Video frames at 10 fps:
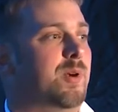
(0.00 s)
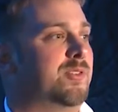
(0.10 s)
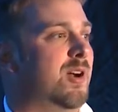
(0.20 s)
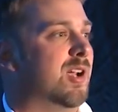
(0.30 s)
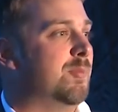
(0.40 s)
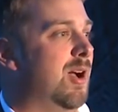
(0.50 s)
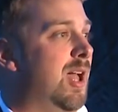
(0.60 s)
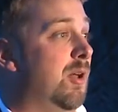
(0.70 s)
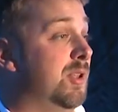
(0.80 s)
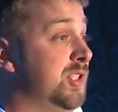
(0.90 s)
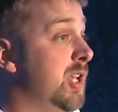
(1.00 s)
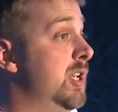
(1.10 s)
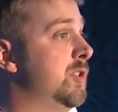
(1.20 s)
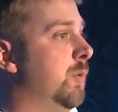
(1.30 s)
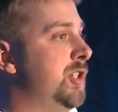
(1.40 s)
We want to talk about how this
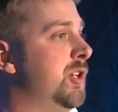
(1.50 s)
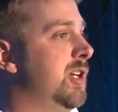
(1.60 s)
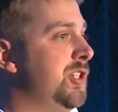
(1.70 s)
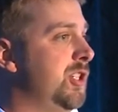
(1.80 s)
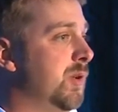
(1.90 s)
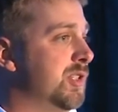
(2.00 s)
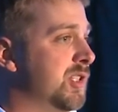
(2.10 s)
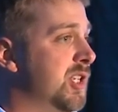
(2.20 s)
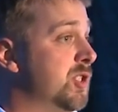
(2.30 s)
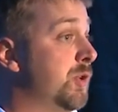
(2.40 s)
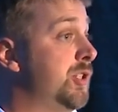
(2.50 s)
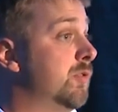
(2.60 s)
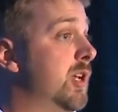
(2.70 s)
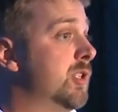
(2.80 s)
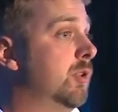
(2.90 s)
is what your issue is. This is what
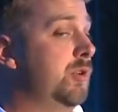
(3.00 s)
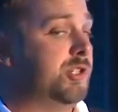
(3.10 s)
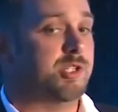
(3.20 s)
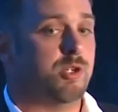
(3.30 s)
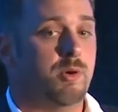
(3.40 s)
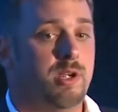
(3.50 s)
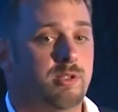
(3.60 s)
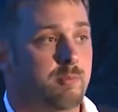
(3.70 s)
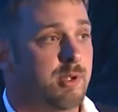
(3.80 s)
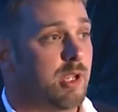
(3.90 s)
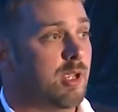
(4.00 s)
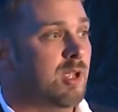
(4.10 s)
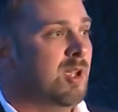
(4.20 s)
your resolution is going to be.